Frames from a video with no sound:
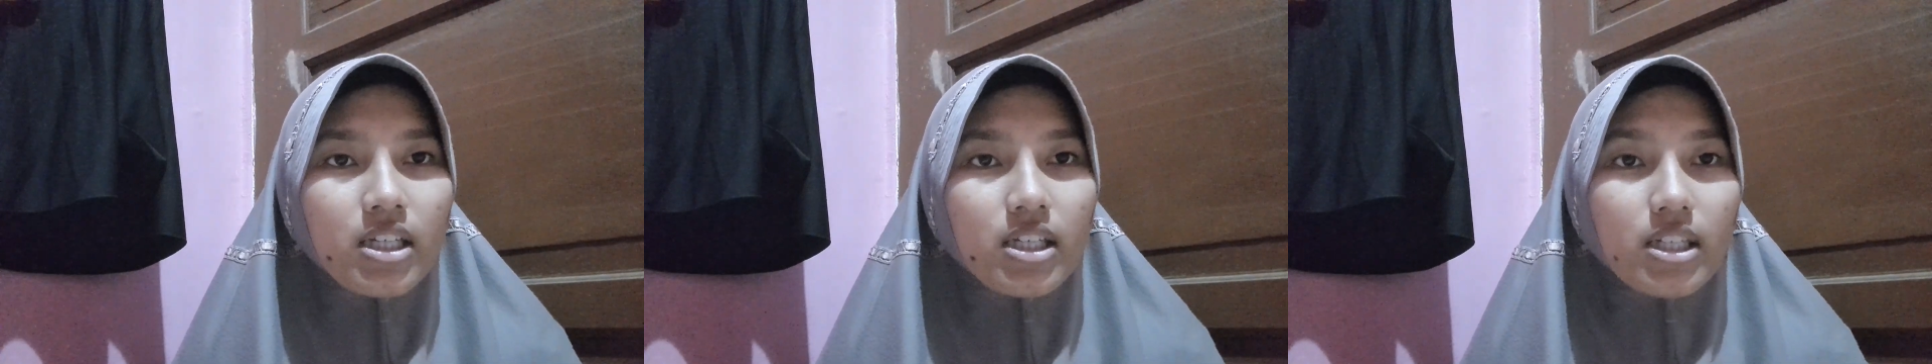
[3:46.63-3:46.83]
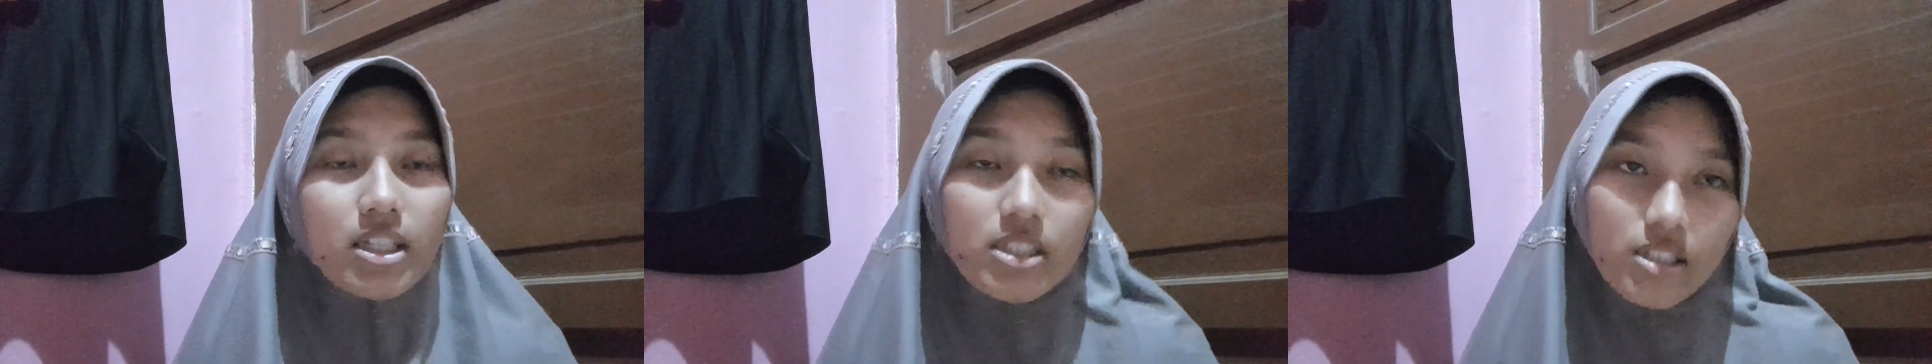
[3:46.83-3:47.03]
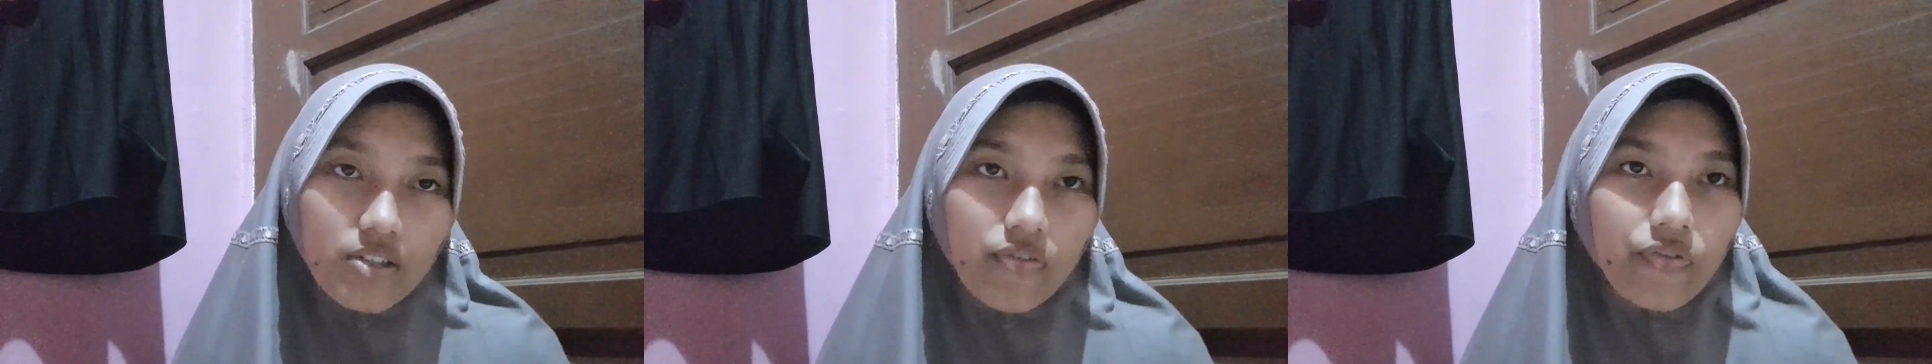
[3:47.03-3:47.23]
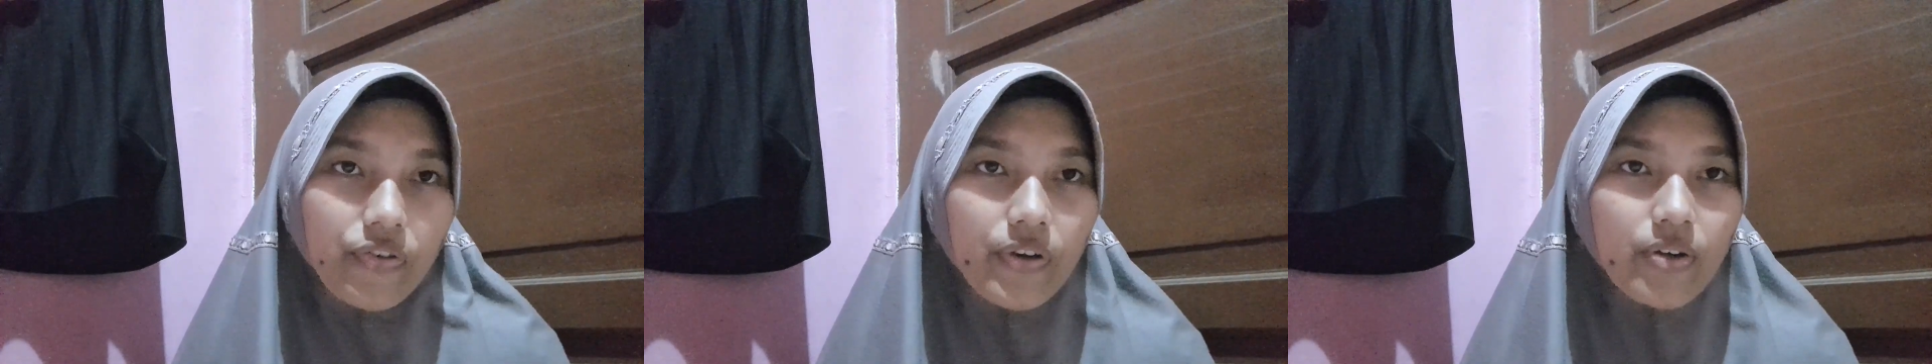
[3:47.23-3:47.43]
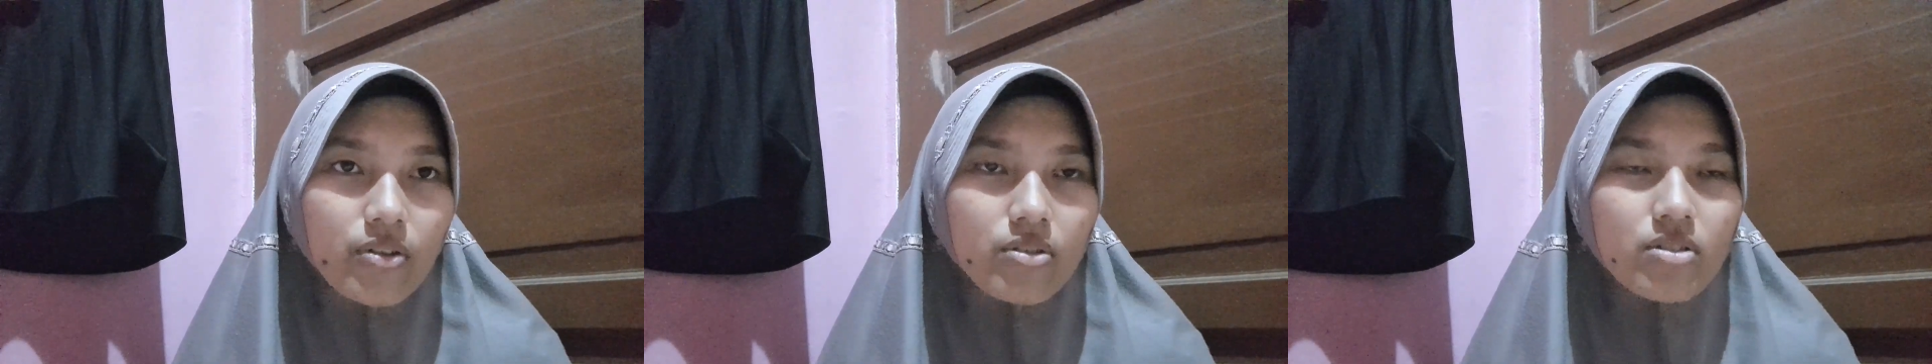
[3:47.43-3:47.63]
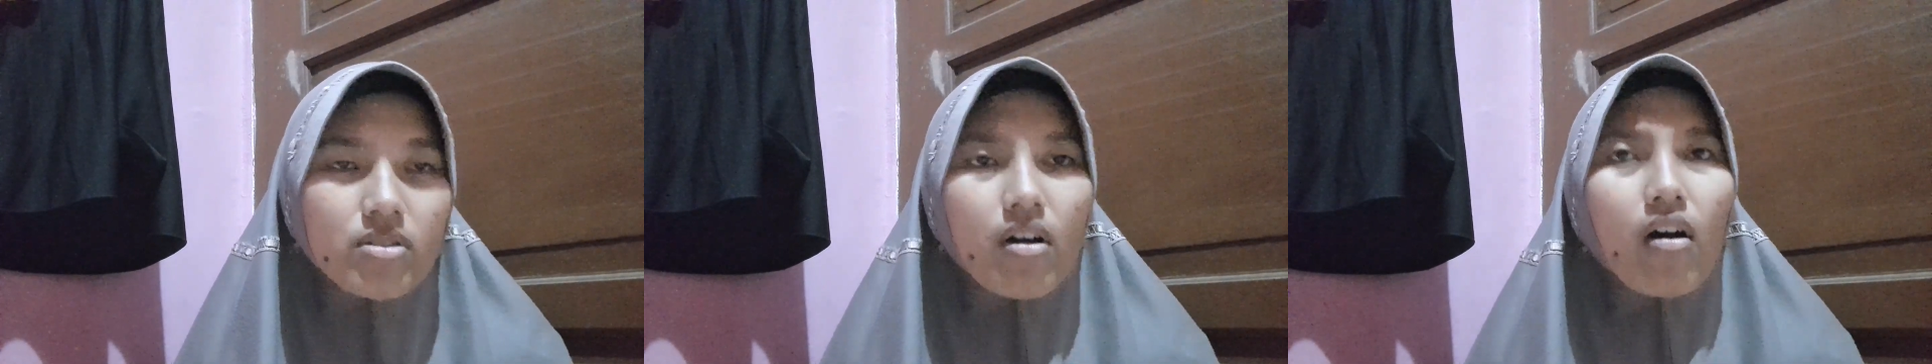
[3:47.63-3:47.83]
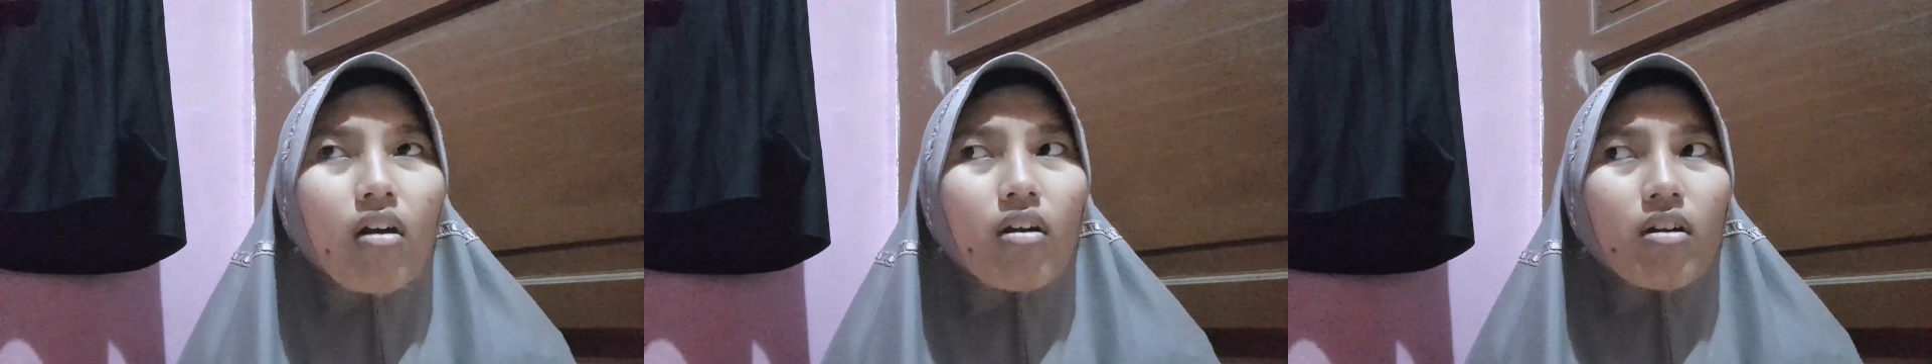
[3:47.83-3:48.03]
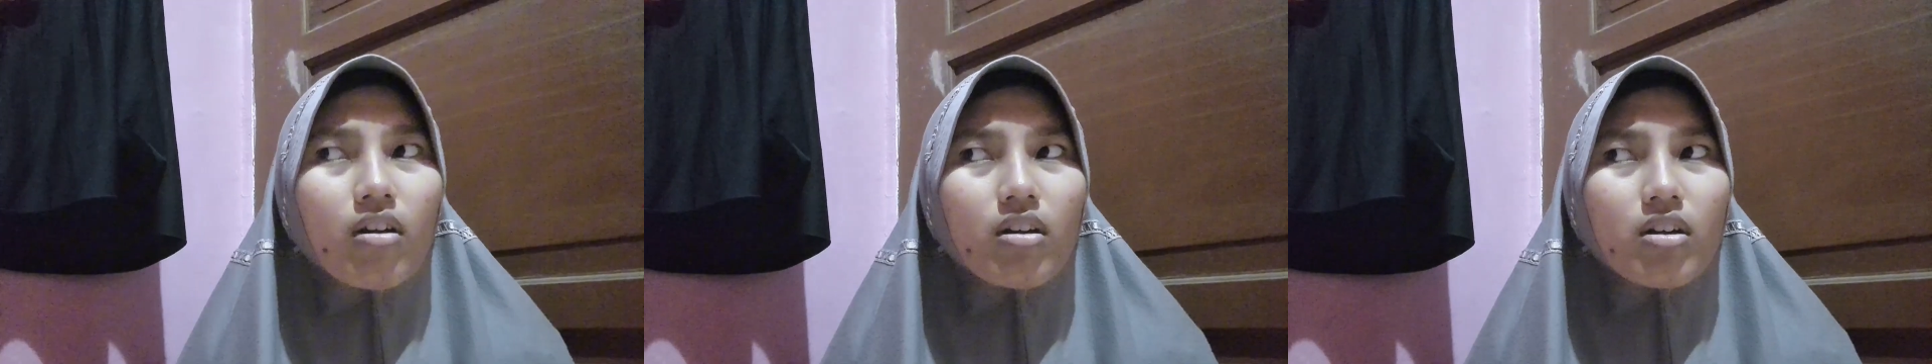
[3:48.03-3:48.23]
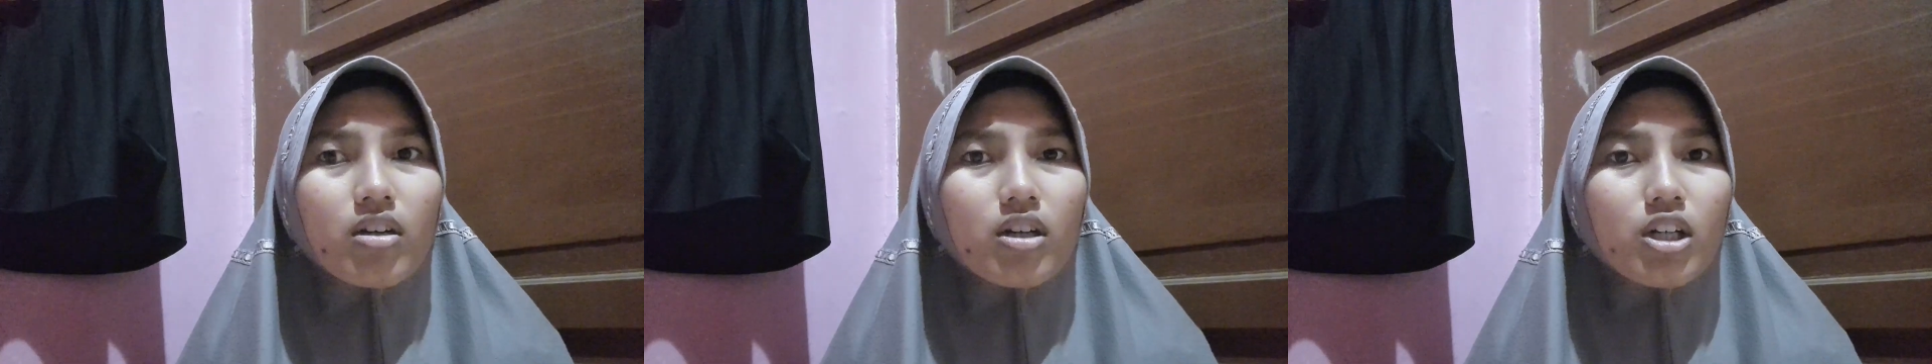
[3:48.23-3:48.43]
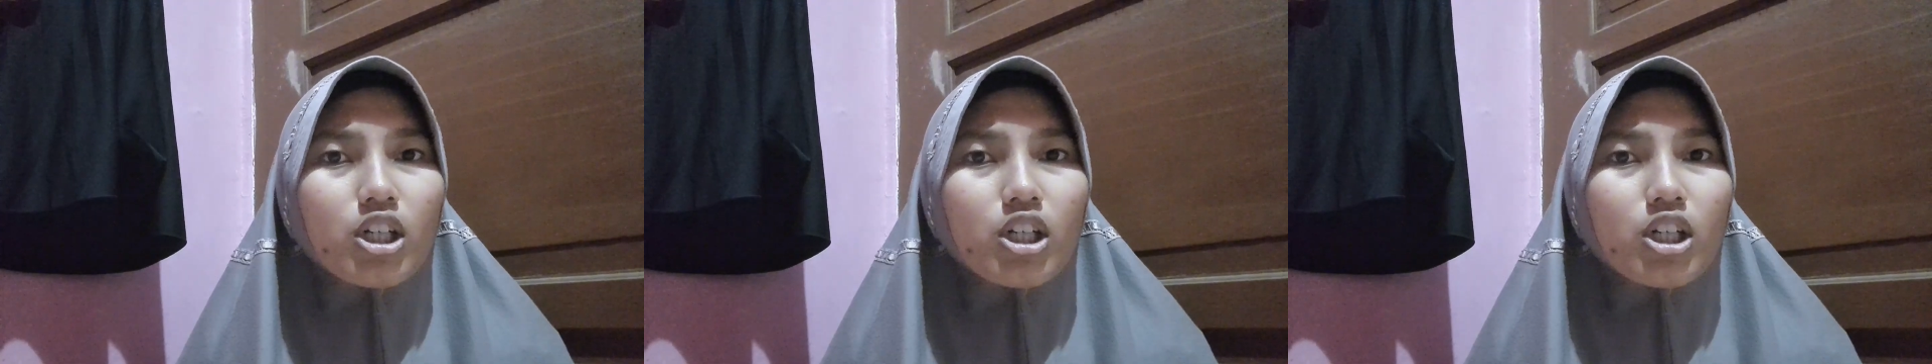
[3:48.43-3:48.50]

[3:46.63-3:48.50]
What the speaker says: interviews or